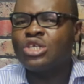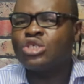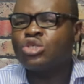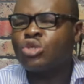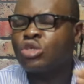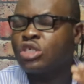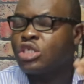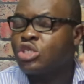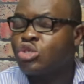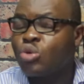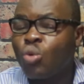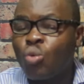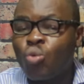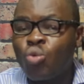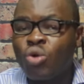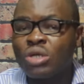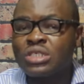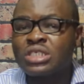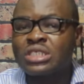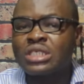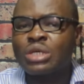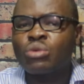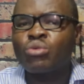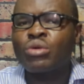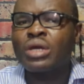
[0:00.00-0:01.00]
So you need to
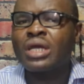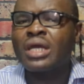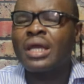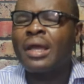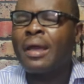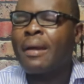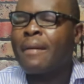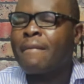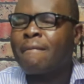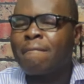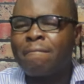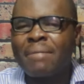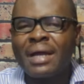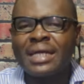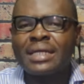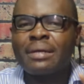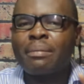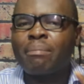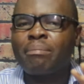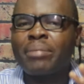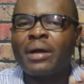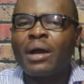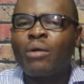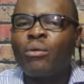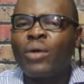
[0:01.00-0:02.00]
wash it away by the
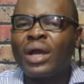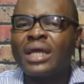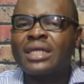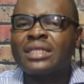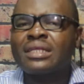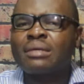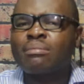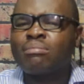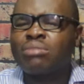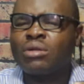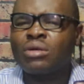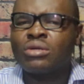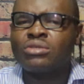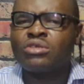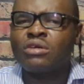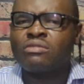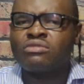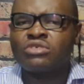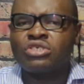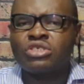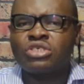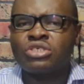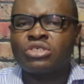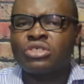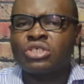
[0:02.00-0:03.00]
power in the blood
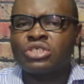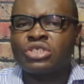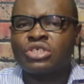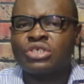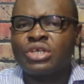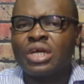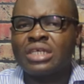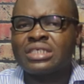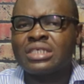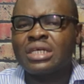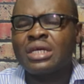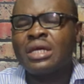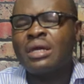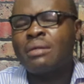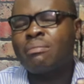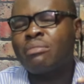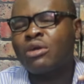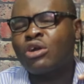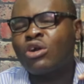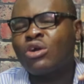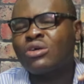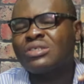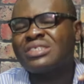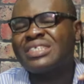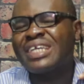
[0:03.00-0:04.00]
of Jesus Christ,
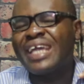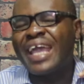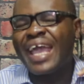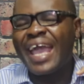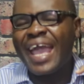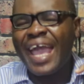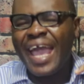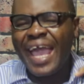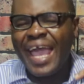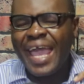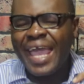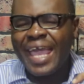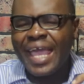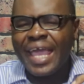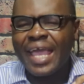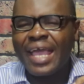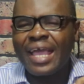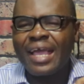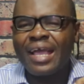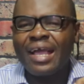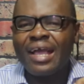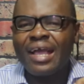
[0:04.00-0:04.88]
because the hair